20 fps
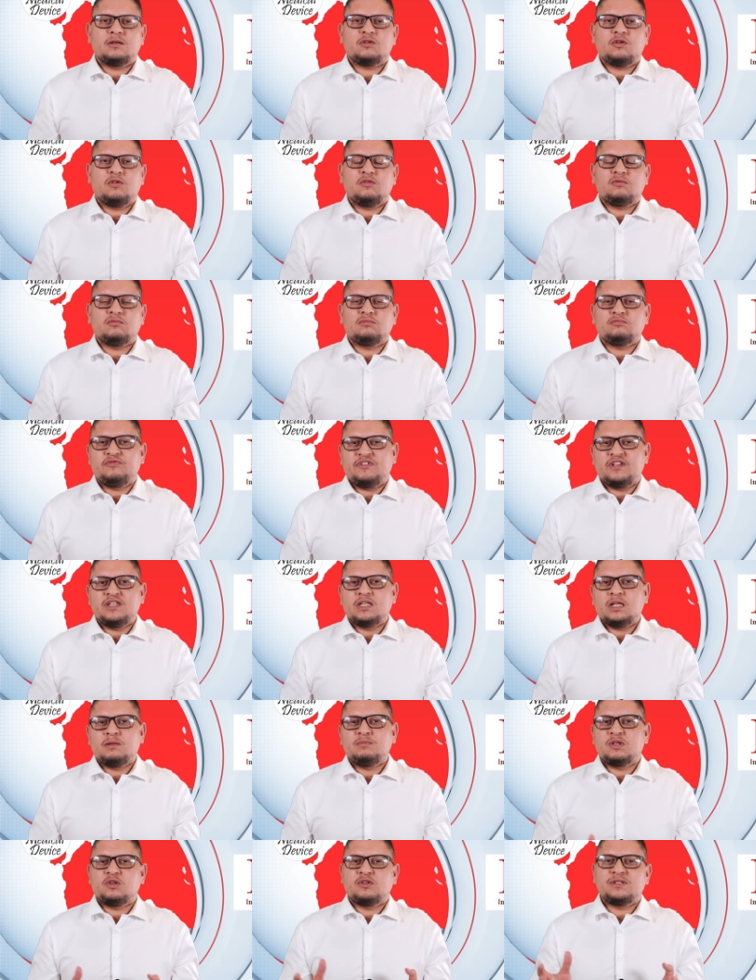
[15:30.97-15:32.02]

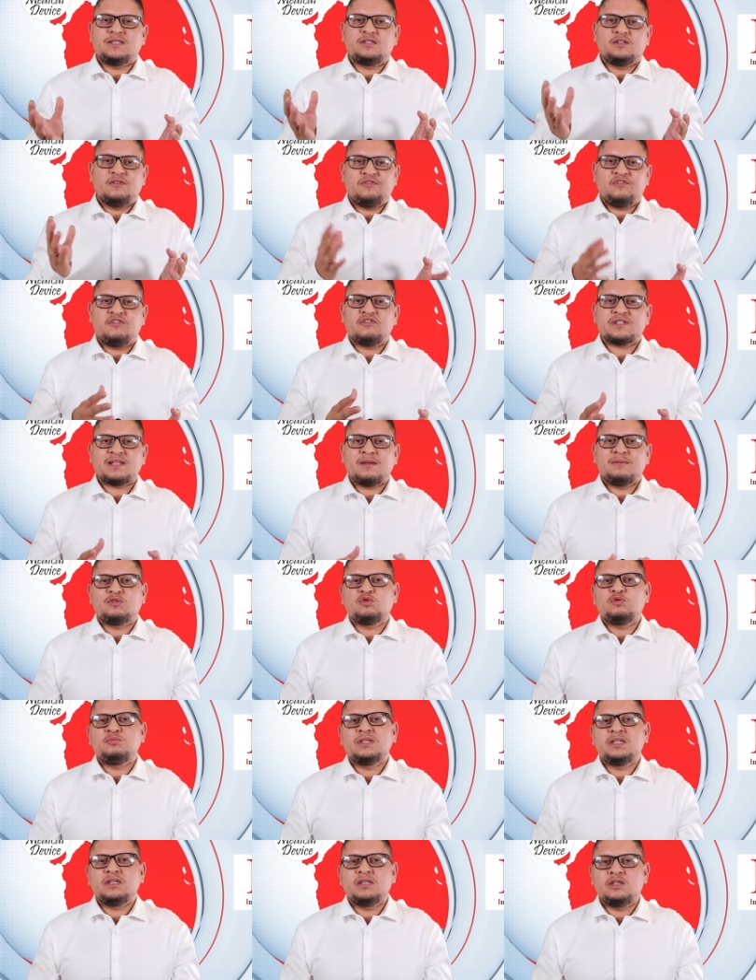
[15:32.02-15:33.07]
convenient because it's the first time it
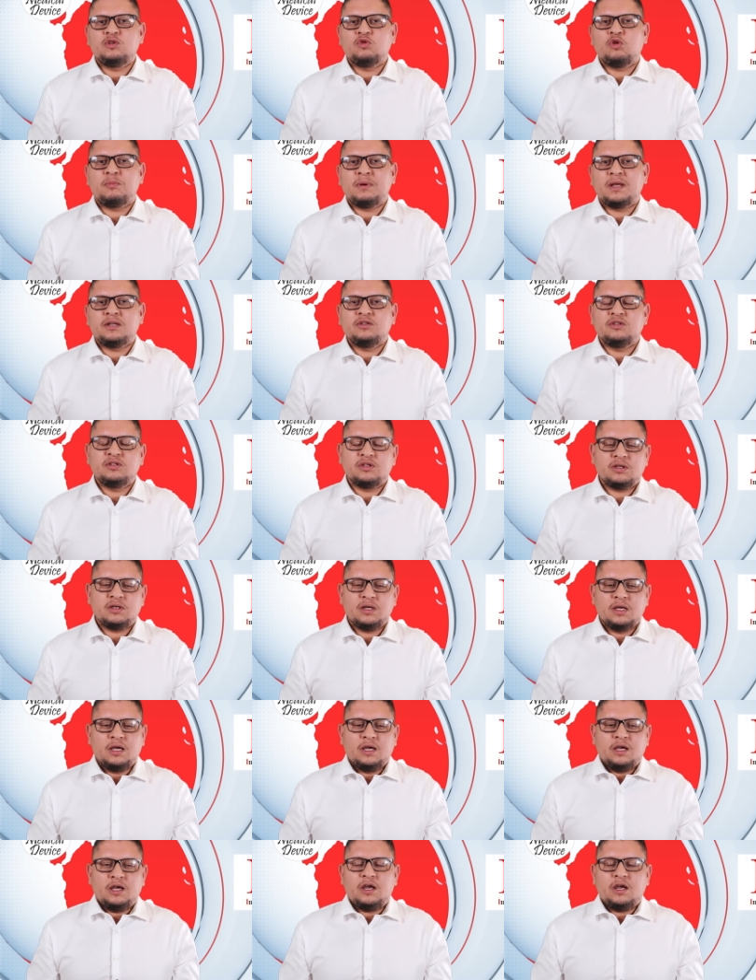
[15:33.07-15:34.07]
will be in the European Union.